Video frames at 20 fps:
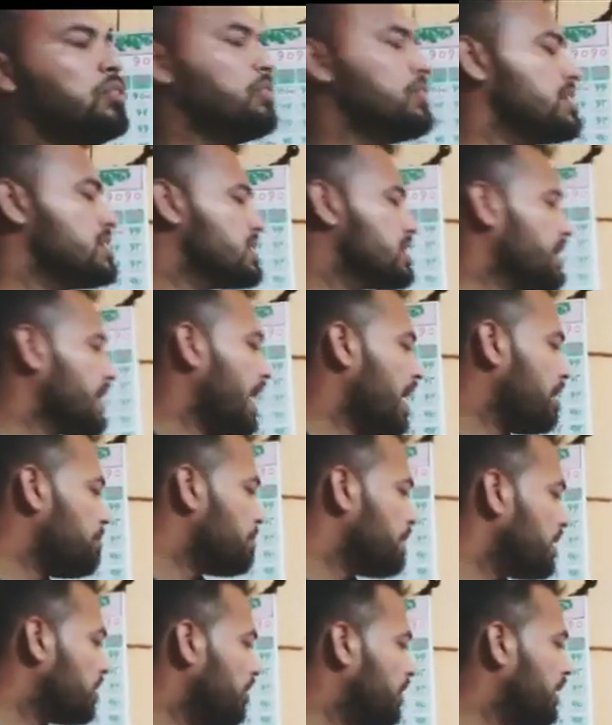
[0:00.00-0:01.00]
which can
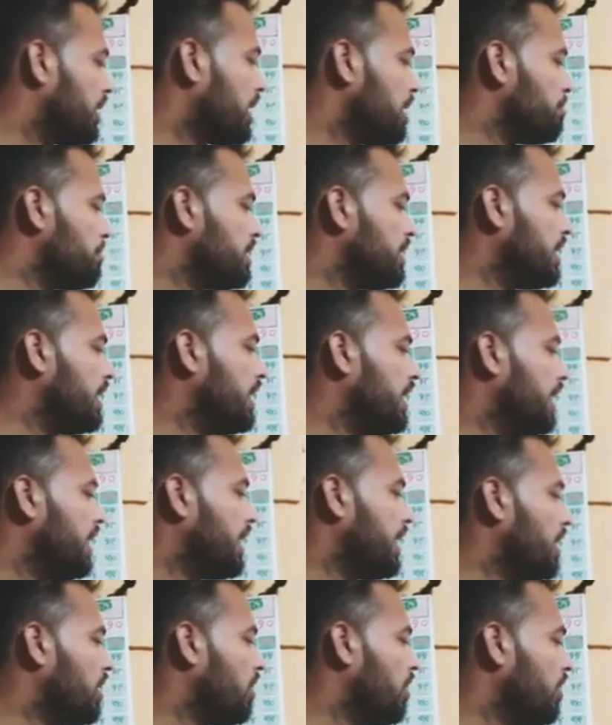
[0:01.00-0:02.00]
be
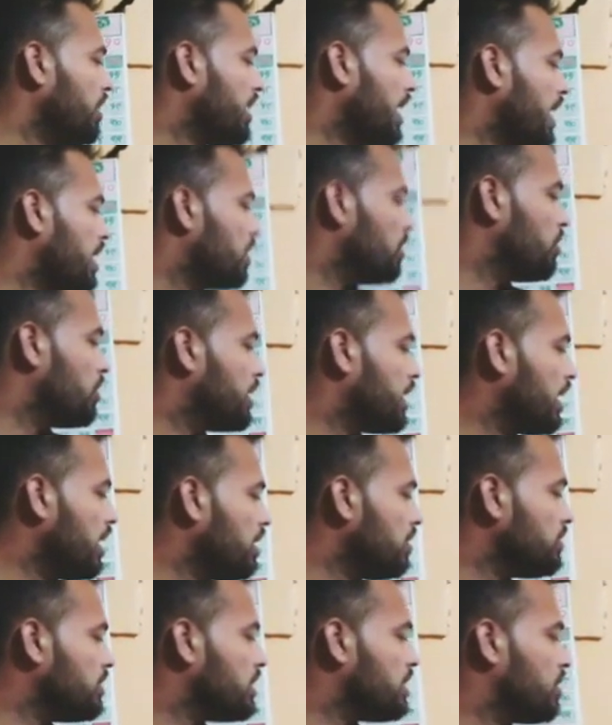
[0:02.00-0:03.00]
contaminated or
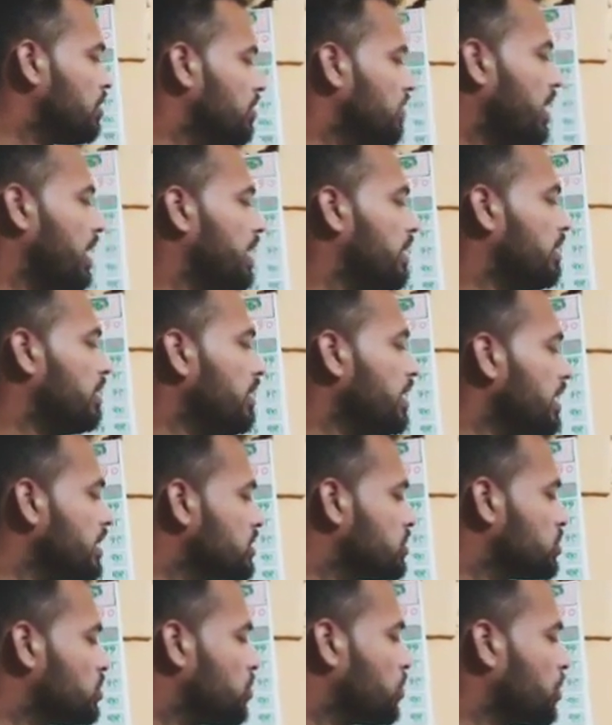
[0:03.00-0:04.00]
diluted with the water
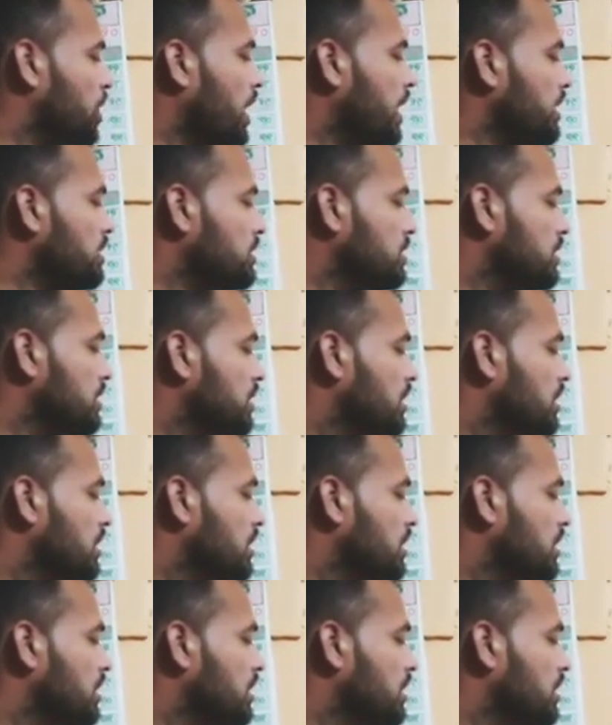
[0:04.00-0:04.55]
is known as